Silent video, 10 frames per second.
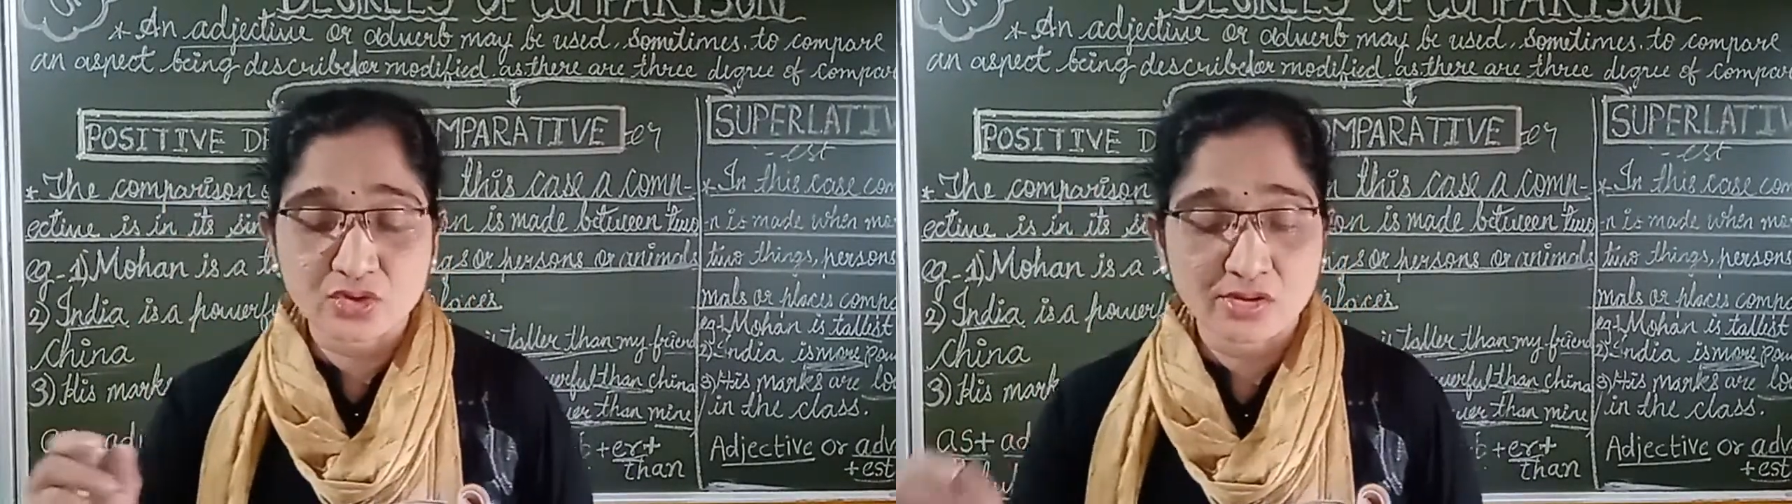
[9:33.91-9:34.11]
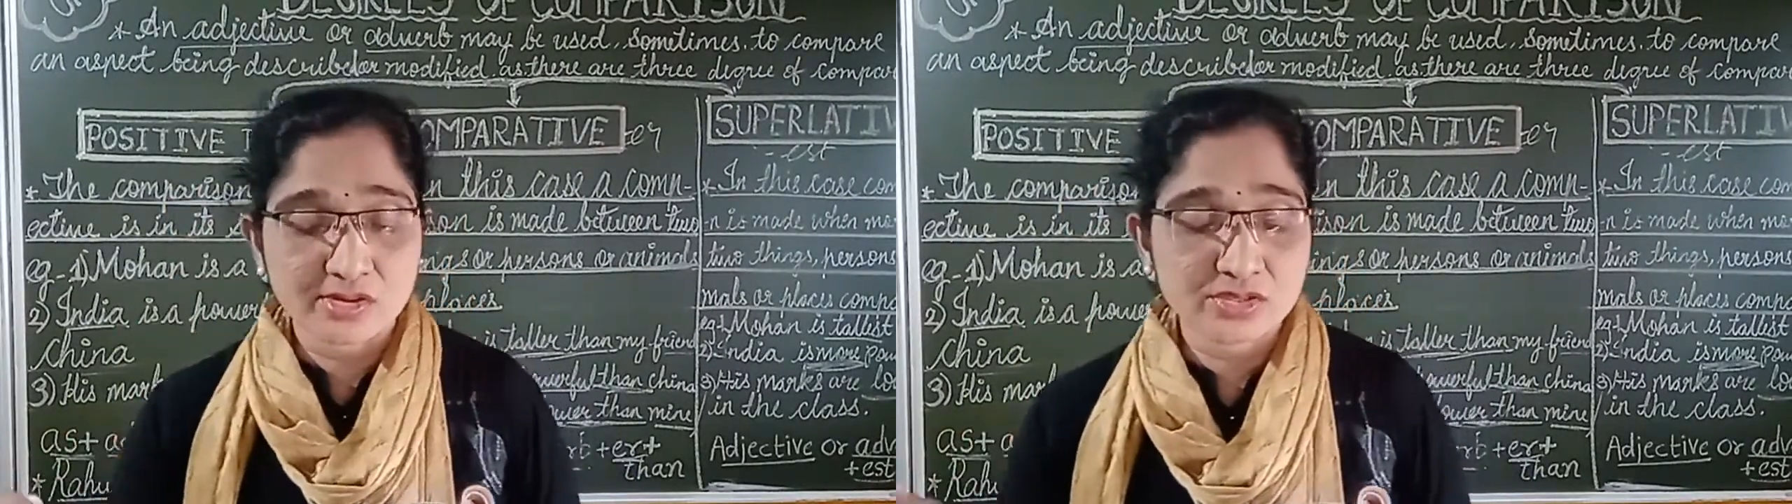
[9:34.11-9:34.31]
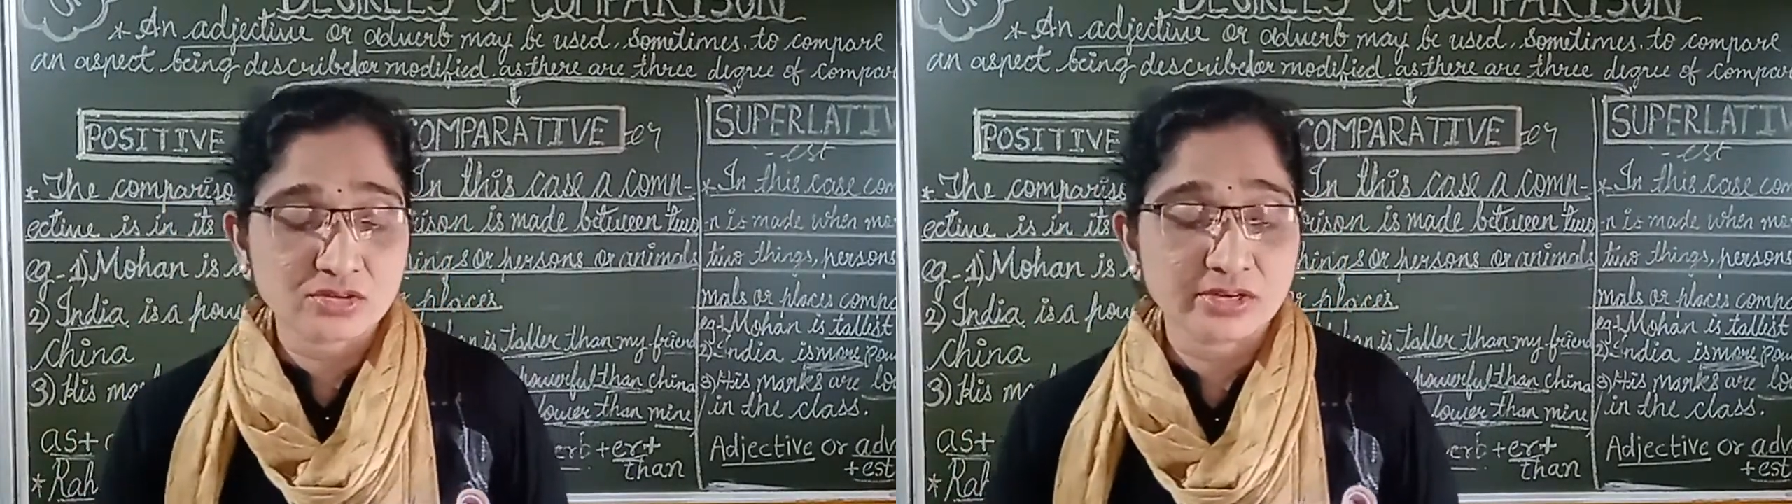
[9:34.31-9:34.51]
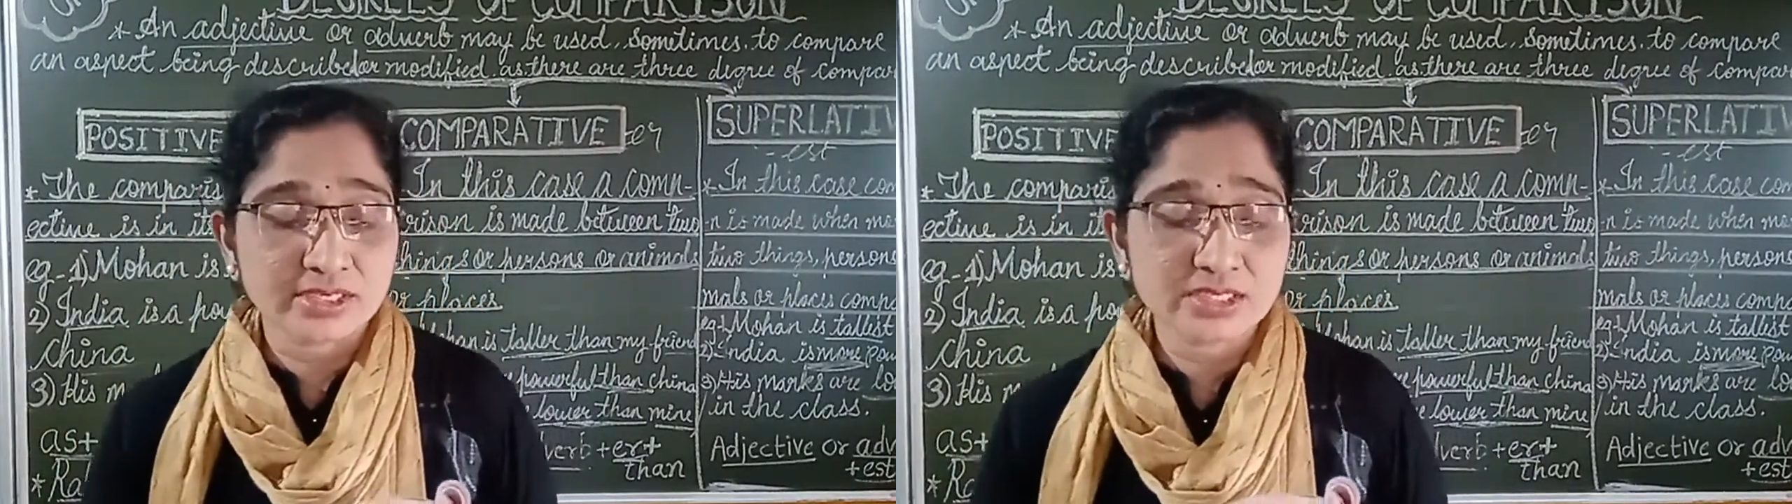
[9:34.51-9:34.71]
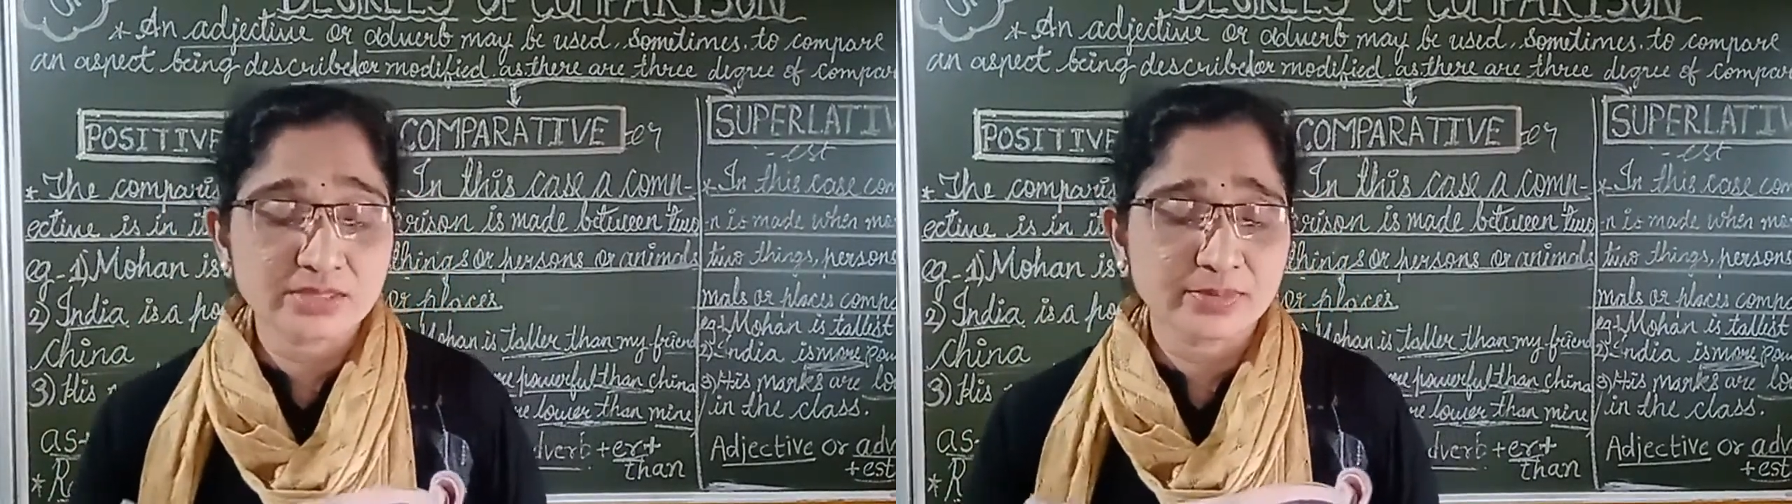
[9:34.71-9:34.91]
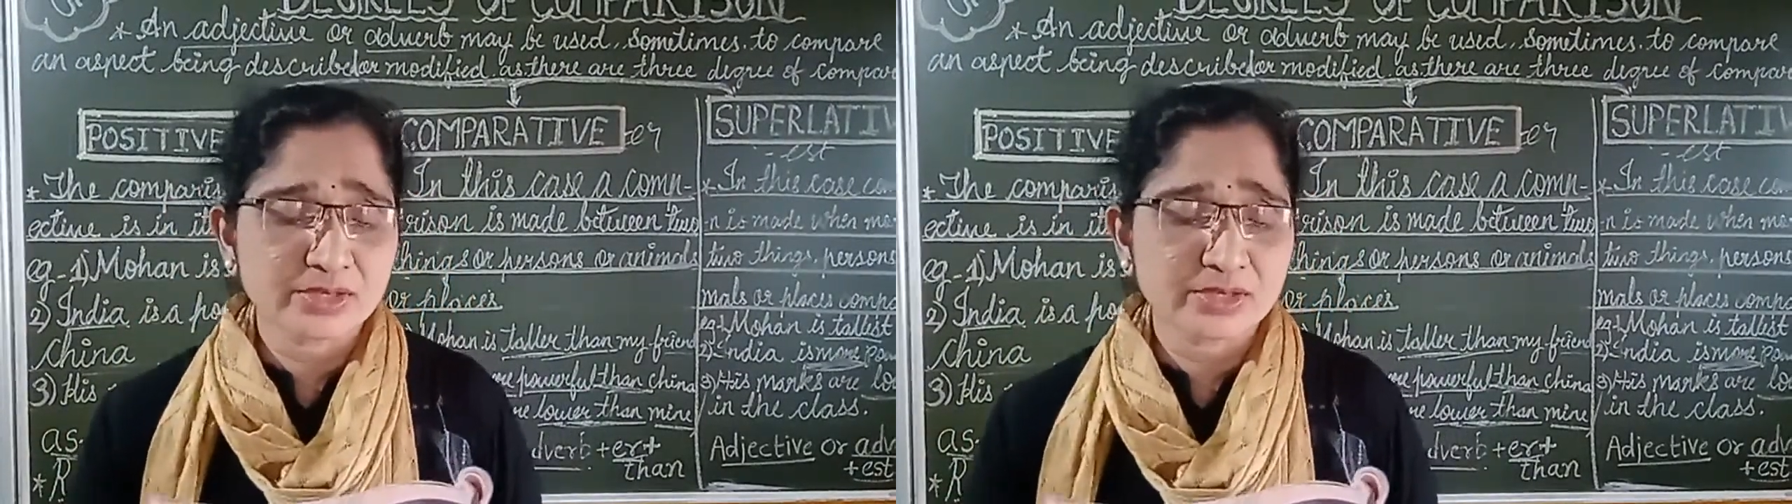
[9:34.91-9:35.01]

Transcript: stronger, strongest.